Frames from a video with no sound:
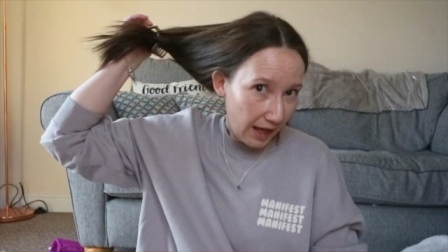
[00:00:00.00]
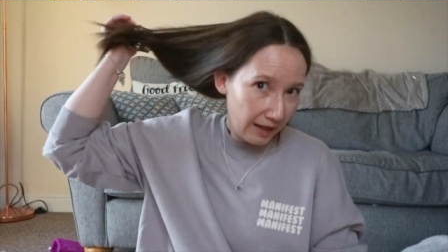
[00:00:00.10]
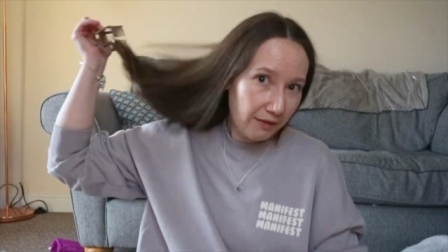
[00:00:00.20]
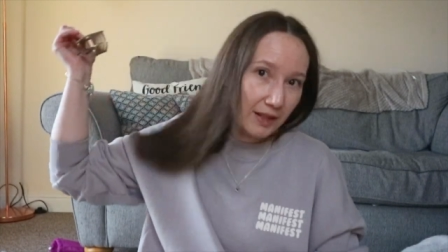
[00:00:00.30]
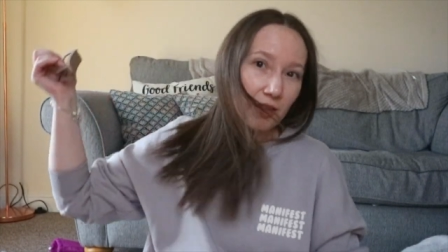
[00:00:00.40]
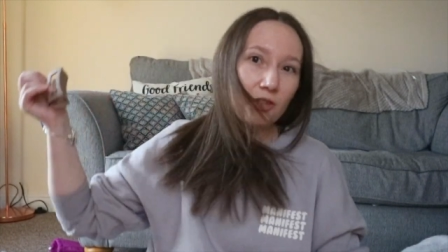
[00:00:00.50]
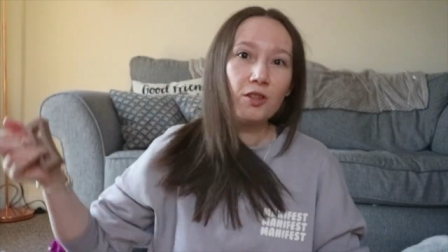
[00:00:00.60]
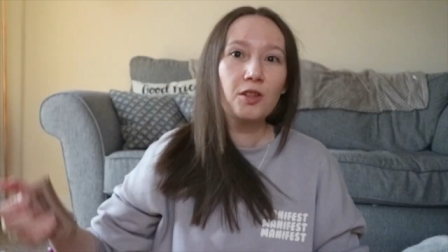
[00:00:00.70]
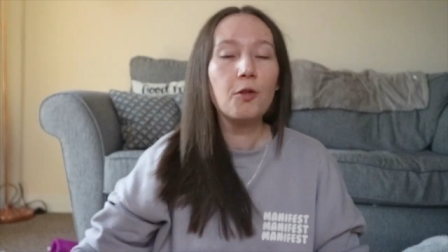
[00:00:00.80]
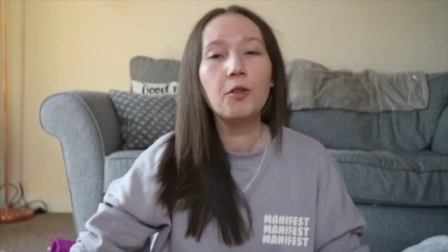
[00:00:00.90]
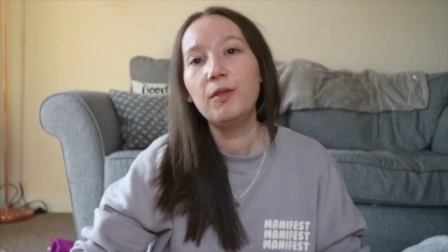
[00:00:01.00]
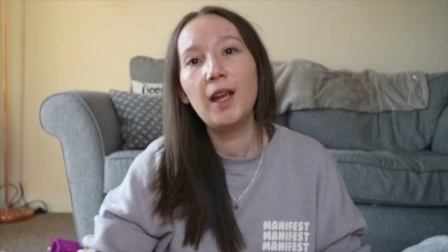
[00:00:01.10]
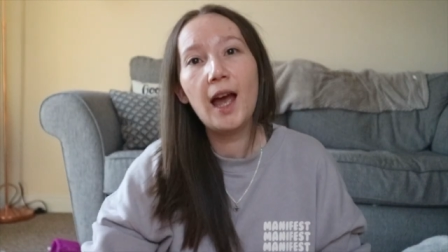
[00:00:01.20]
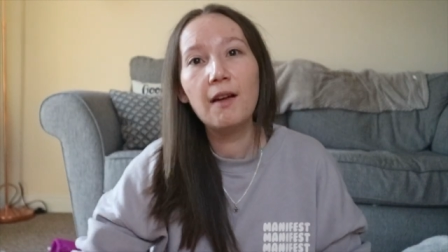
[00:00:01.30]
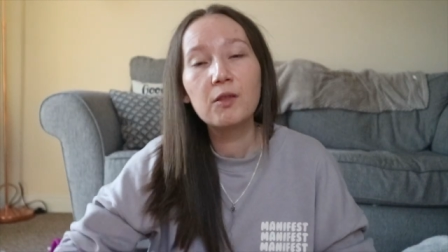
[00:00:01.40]
and I think it's just so good for
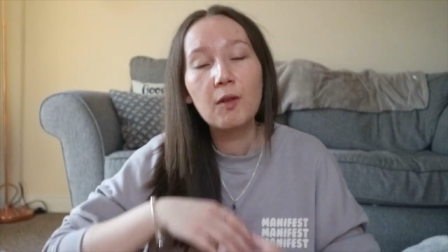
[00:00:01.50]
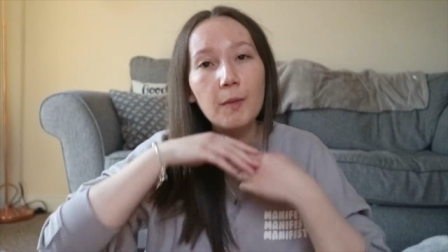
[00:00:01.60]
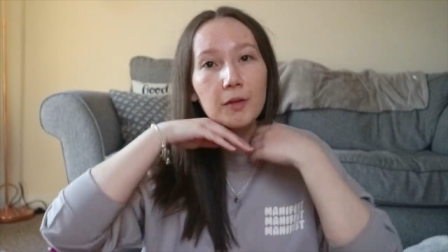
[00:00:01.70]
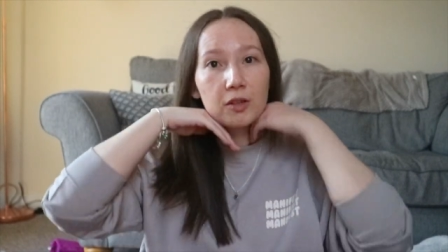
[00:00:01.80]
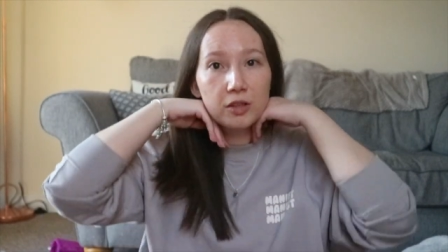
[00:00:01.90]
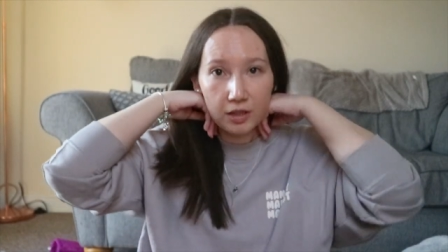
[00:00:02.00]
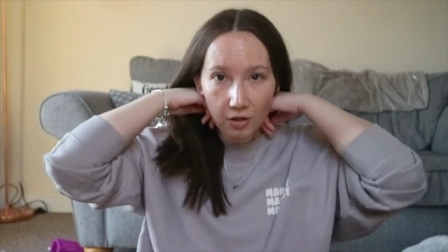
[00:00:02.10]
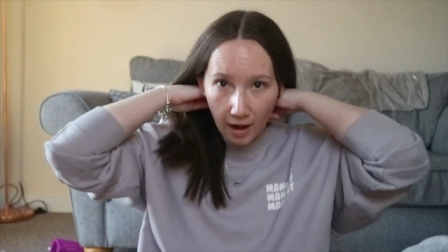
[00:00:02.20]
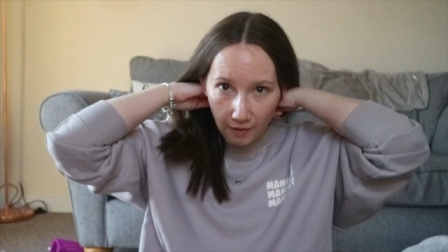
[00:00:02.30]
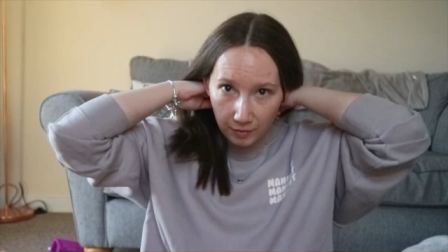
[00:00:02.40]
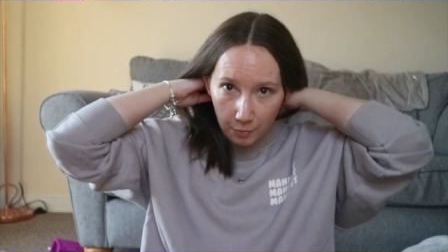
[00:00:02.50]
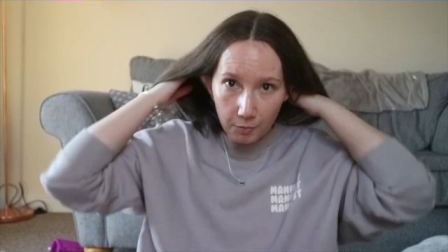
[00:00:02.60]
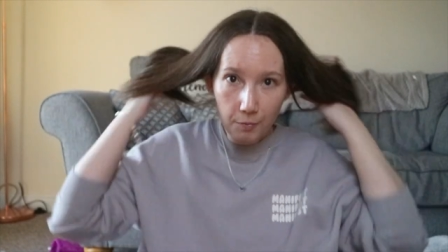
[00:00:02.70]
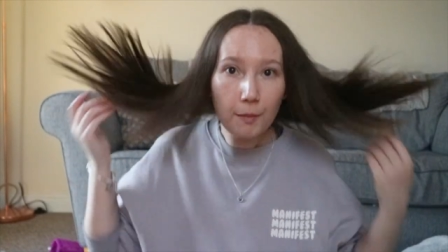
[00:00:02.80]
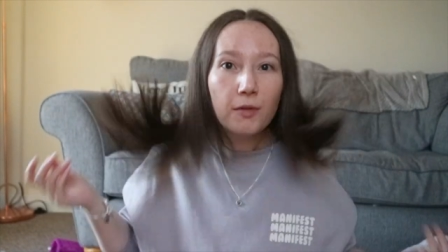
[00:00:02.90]
your hair as well because you don't have to
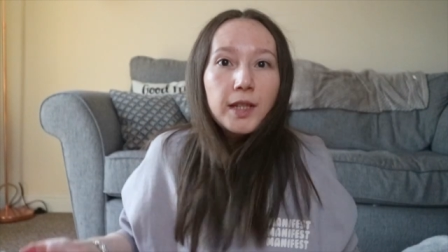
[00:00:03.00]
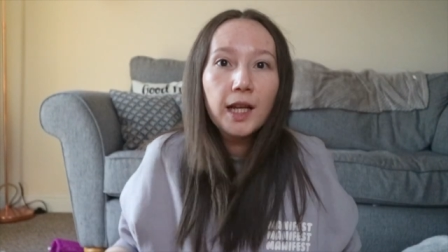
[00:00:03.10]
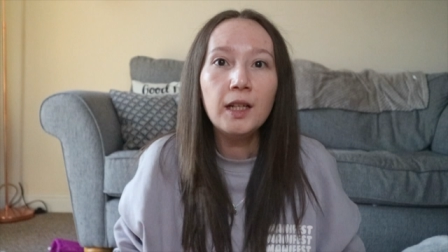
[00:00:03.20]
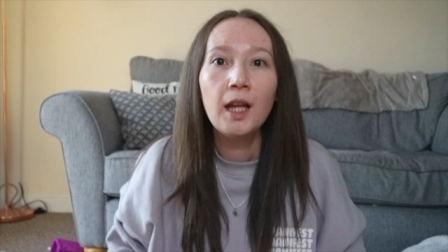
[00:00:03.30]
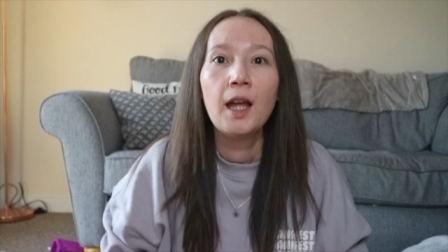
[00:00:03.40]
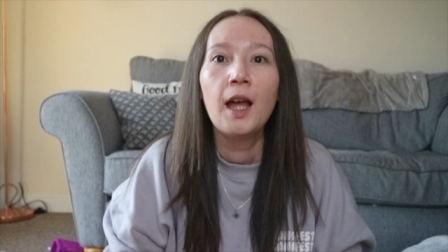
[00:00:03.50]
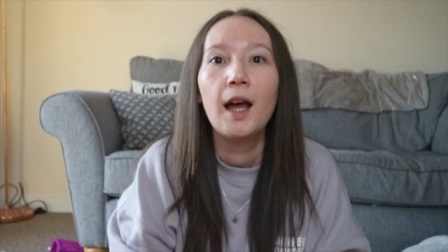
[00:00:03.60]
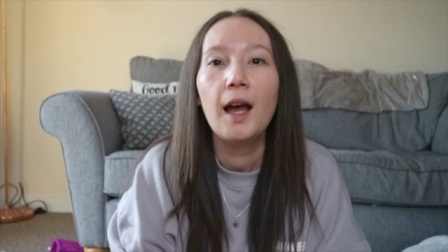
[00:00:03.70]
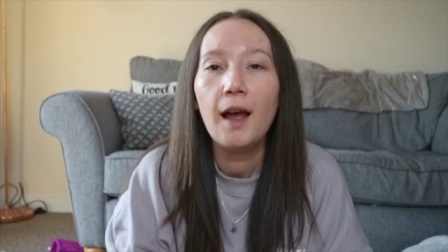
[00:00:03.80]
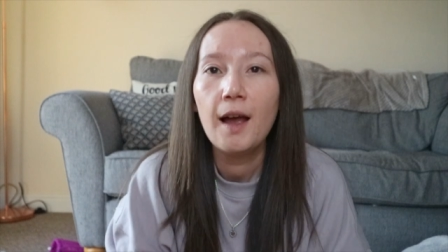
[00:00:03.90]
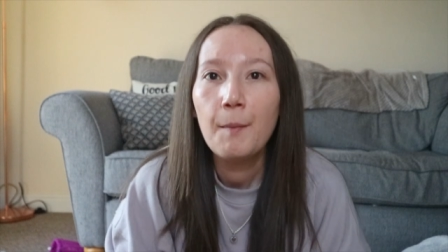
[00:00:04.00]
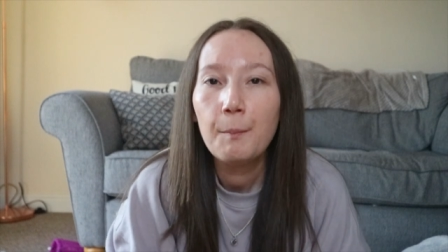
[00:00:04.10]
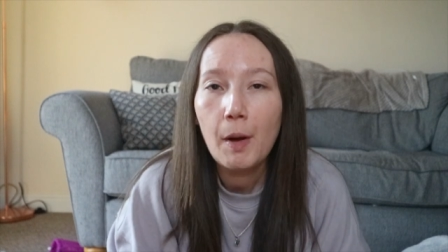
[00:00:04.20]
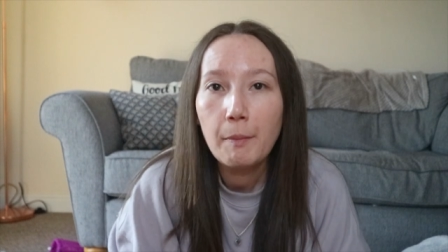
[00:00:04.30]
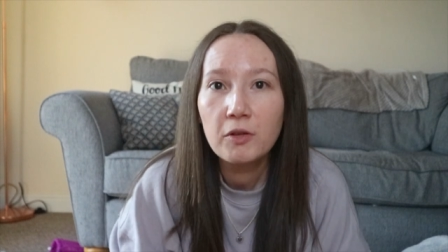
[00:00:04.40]
put bobbles in.
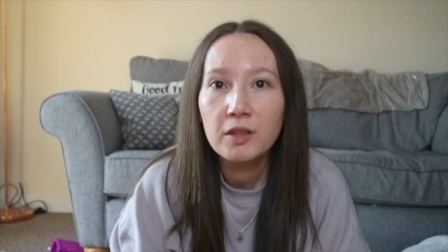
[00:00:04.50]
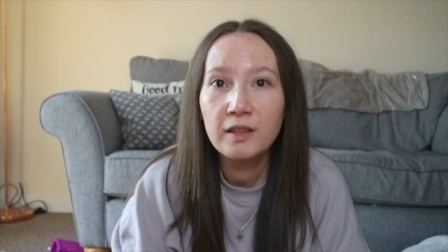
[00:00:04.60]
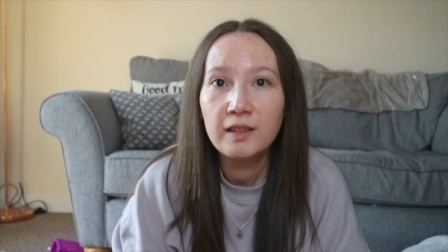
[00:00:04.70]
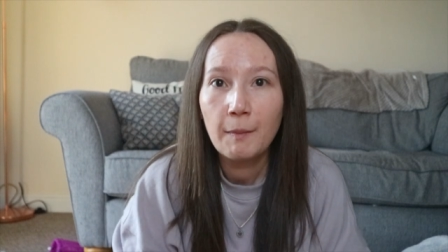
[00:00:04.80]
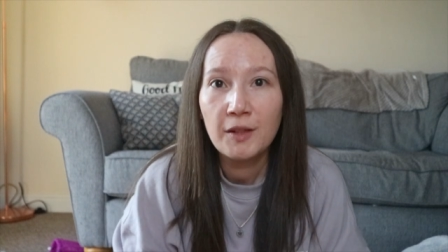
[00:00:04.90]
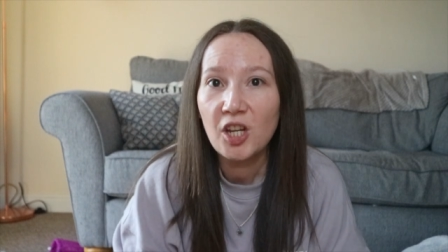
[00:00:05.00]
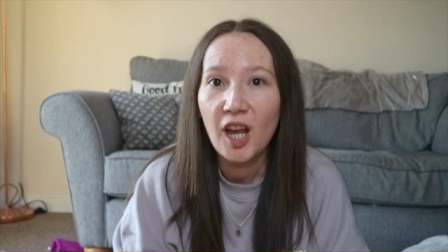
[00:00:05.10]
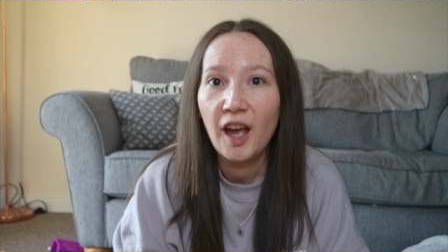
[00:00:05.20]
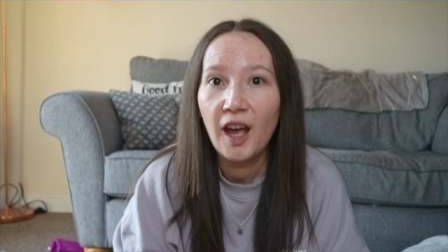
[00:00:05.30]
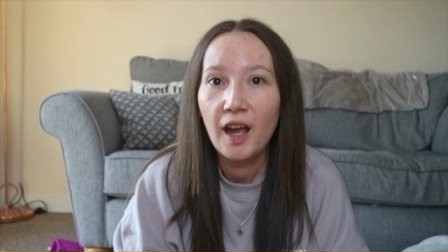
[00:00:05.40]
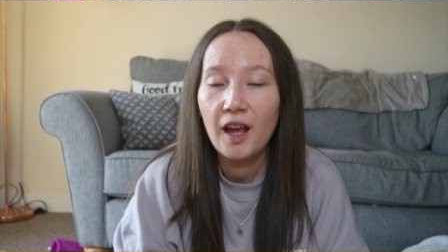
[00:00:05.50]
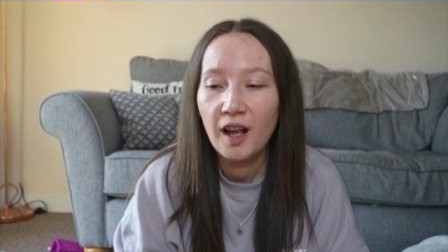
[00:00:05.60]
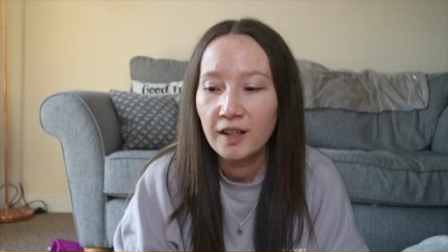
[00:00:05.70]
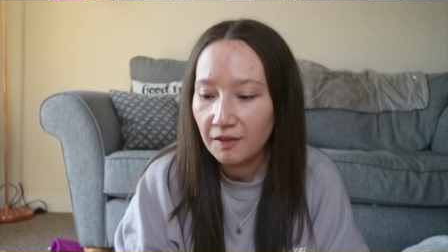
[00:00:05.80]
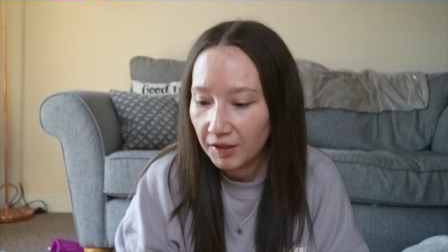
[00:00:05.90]
Bobbles can damage your hair,
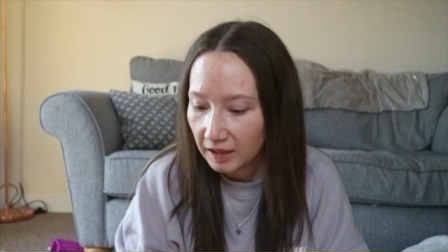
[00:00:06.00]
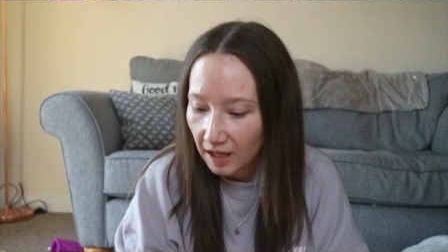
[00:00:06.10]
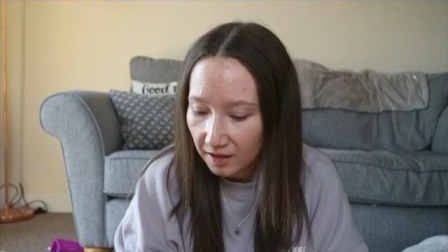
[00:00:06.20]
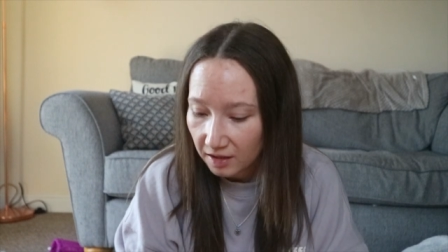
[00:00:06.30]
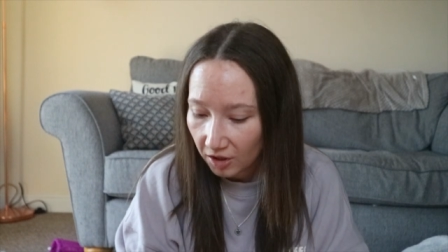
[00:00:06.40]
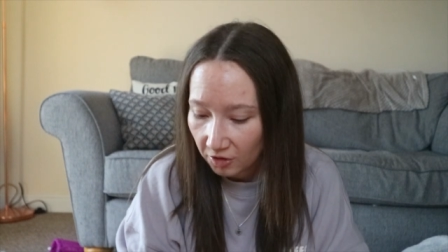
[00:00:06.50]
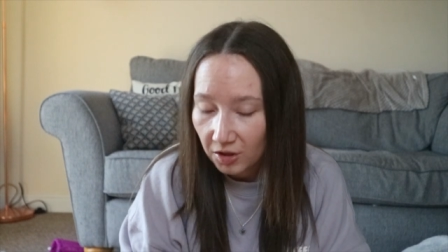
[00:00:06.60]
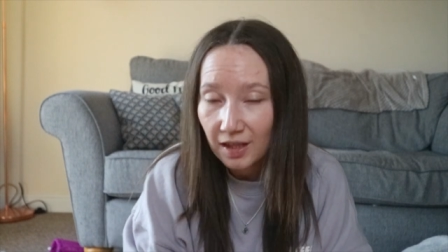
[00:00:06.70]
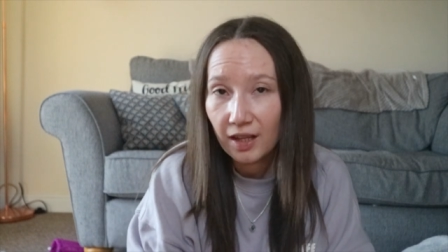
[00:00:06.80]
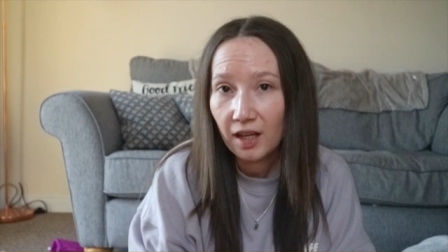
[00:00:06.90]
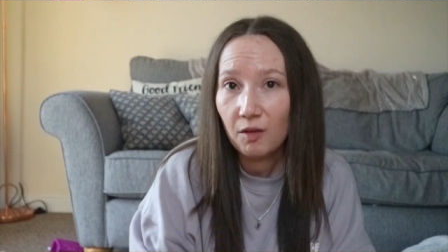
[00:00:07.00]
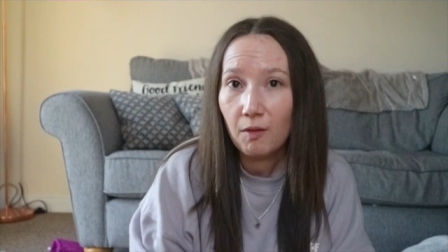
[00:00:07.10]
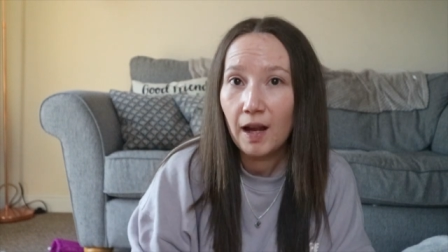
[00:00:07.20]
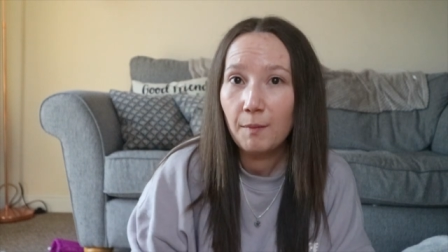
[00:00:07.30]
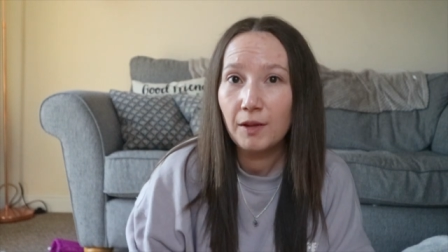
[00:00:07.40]
and I think that's another thing
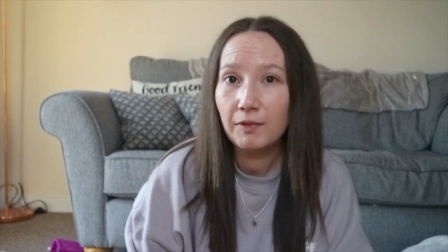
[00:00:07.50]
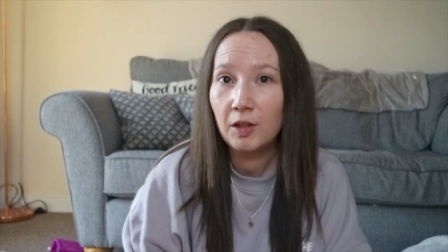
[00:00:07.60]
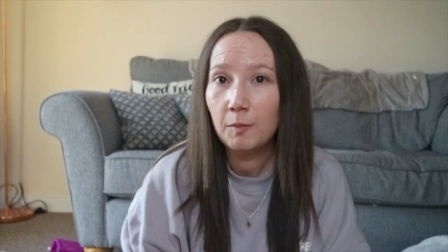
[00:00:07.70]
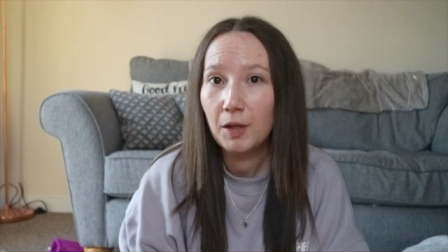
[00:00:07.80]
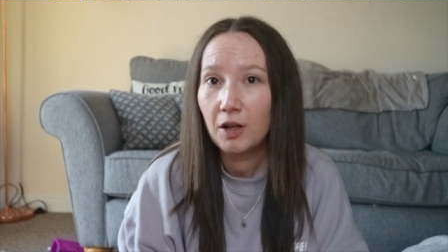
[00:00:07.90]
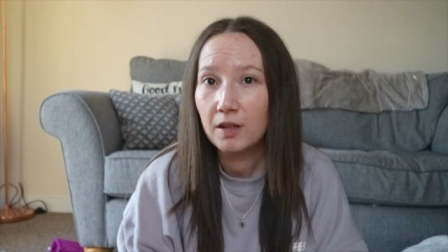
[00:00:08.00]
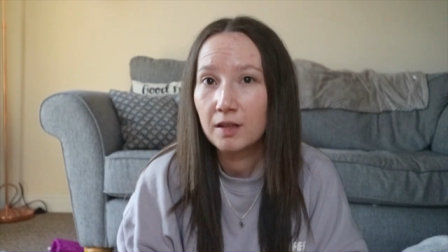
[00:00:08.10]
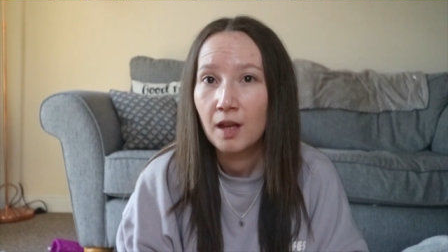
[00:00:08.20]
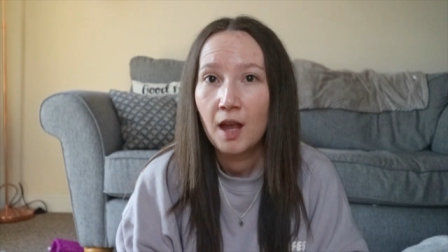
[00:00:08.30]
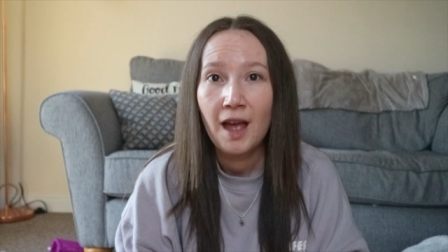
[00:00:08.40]
why I'm loving them, because